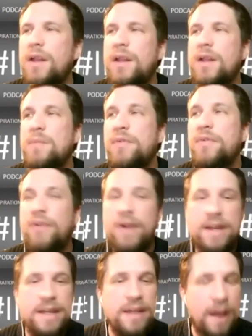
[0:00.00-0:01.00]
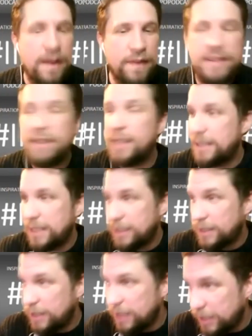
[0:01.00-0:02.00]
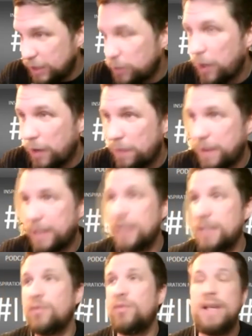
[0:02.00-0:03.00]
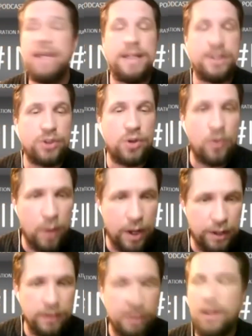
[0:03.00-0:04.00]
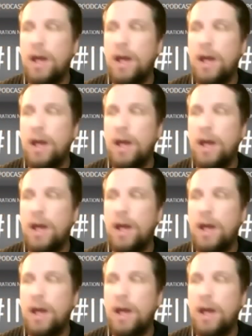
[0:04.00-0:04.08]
Number three, and this this is this is one I think is a really strong one.